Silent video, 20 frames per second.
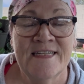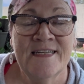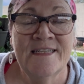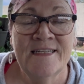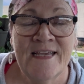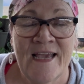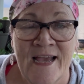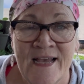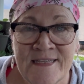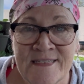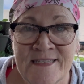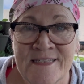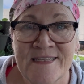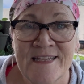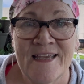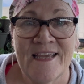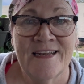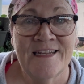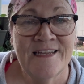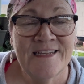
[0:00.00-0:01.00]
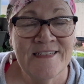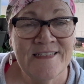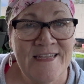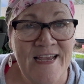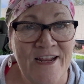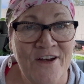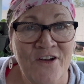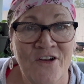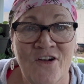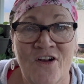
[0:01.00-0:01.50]
And yes, in
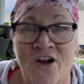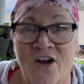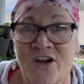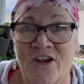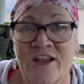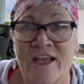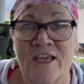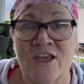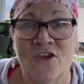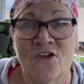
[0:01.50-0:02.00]
container gardening,